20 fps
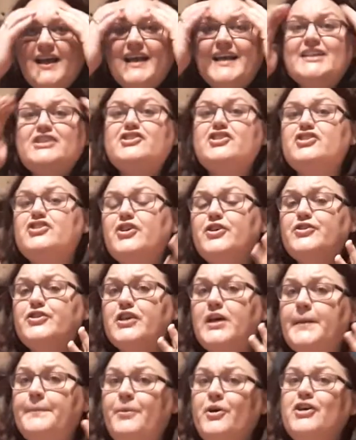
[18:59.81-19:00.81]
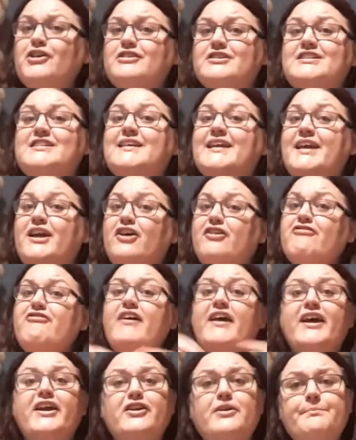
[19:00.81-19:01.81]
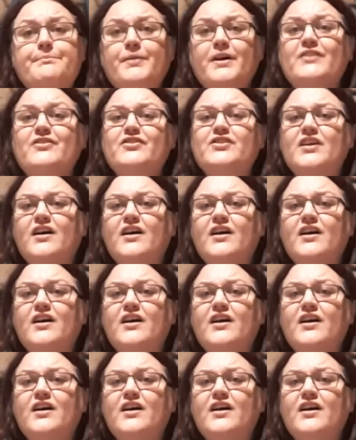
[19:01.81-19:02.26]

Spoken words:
It just shows the hypocrisy running on both